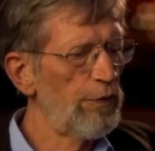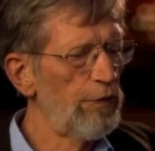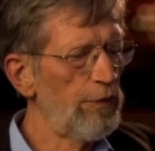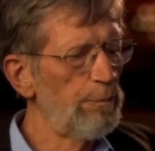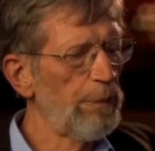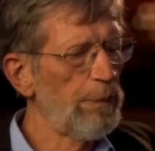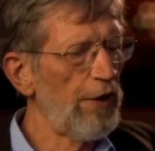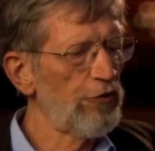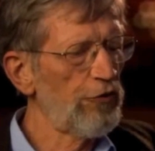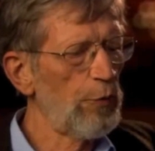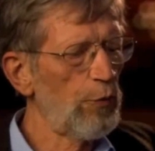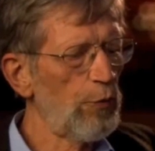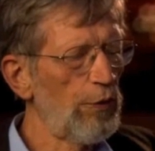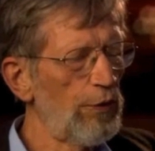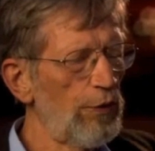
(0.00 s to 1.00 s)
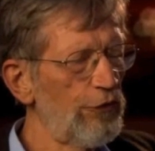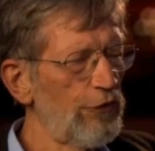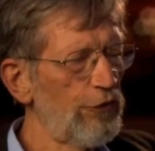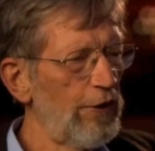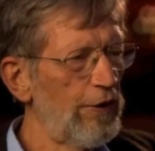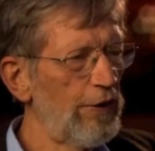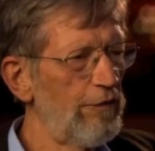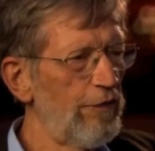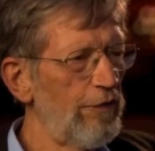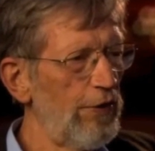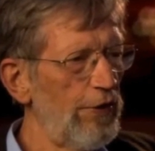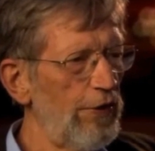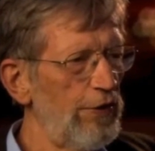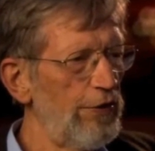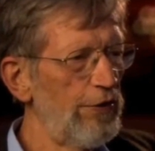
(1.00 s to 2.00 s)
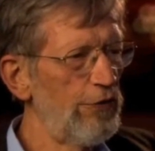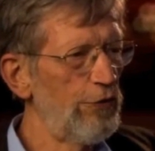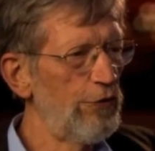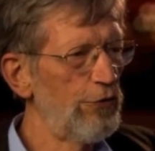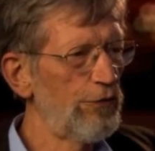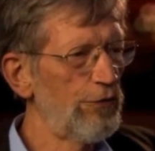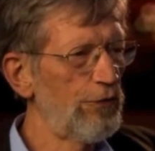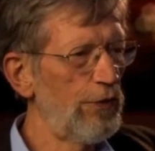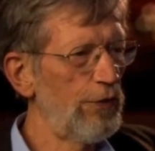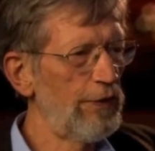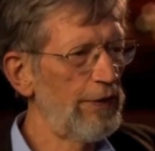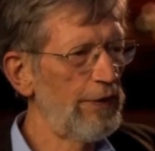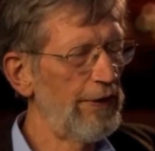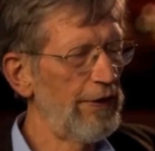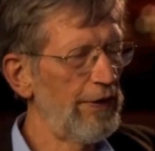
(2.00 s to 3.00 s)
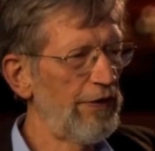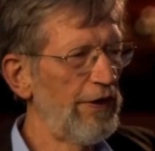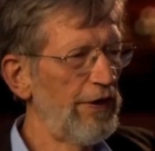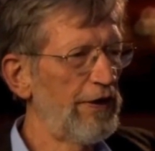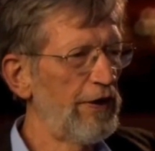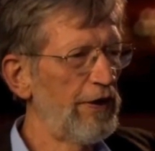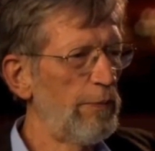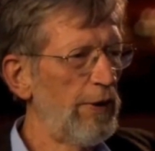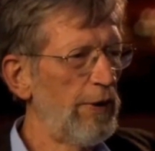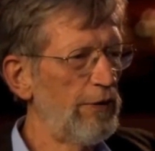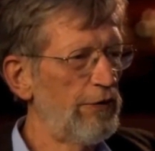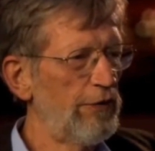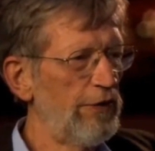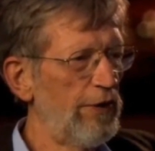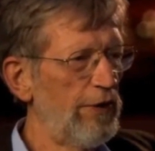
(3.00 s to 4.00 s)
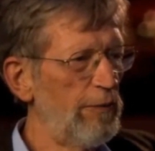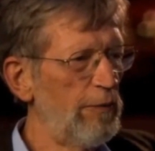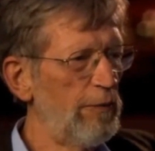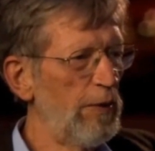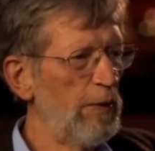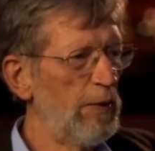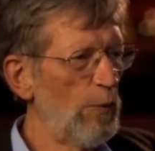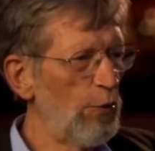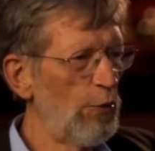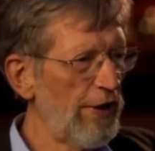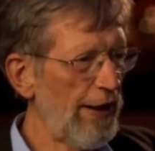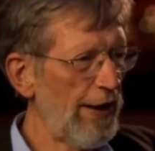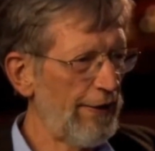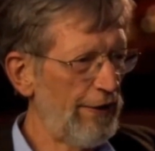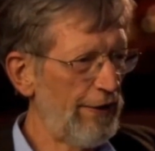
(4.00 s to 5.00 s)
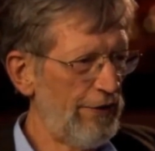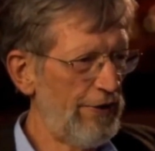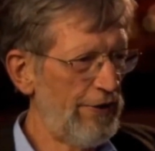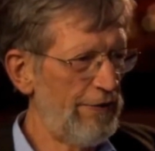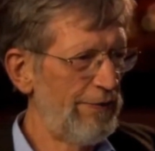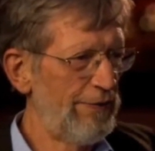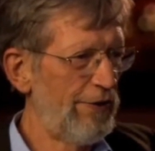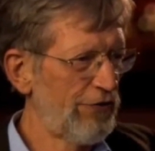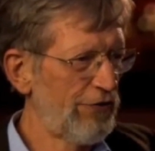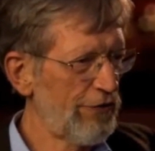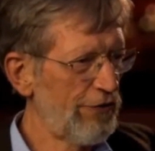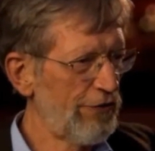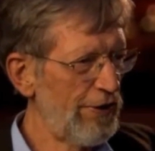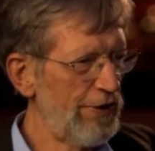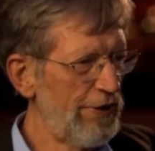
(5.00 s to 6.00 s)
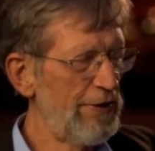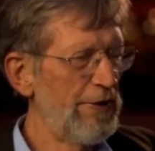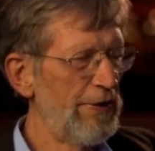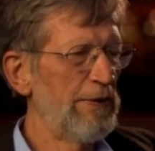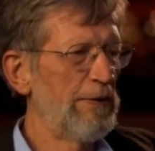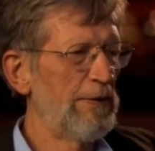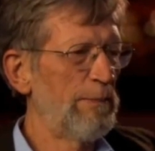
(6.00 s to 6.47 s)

Well, the possible worlds are very useful in thinking about modality, necessity,